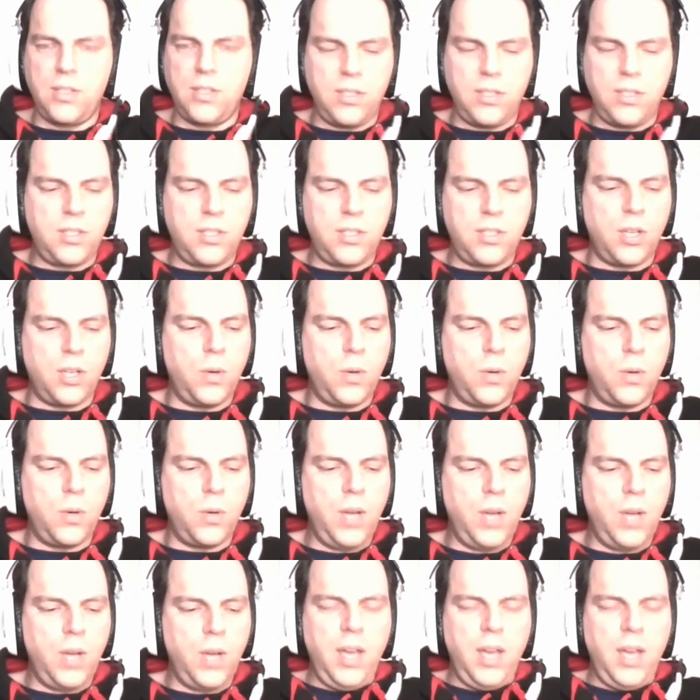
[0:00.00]
So
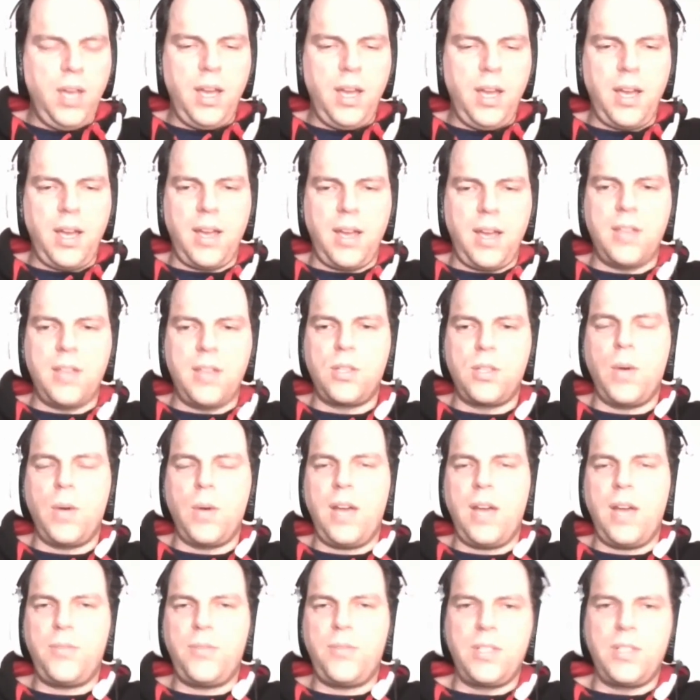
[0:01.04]
uh, so
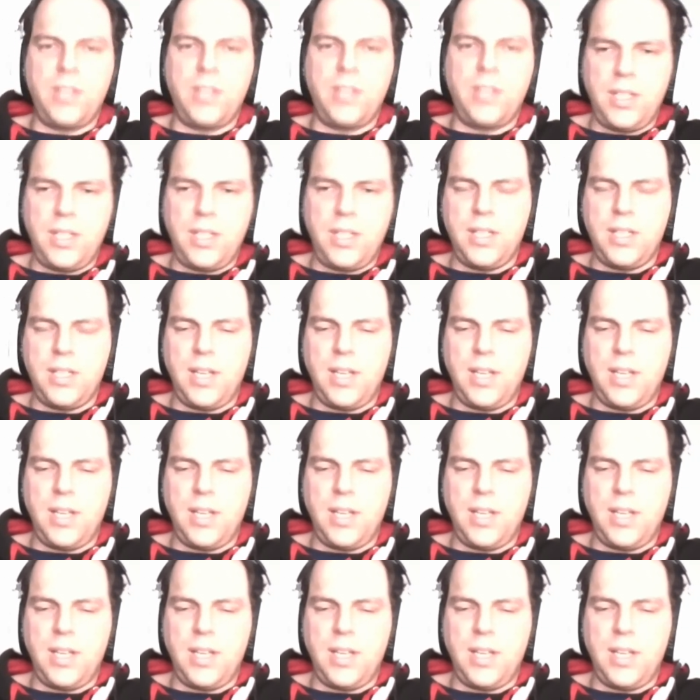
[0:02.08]
after the